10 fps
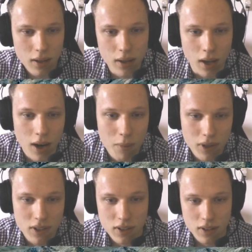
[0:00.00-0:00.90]
How
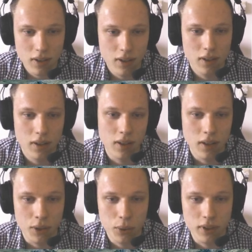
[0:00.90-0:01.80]
much
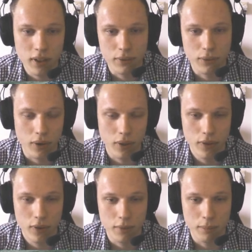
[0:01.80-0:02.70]
you did for
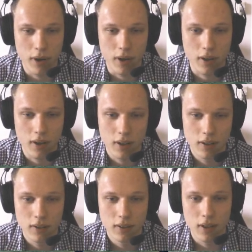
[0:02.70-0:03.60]
third mark?
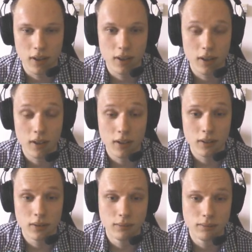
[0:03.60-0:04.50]

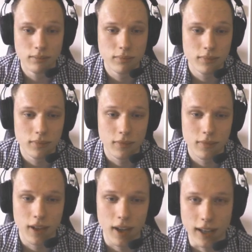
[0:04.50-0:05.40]
Um,
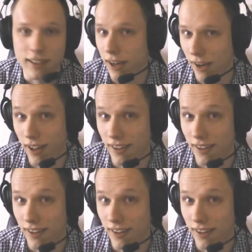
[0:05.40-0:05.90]
I did a lot.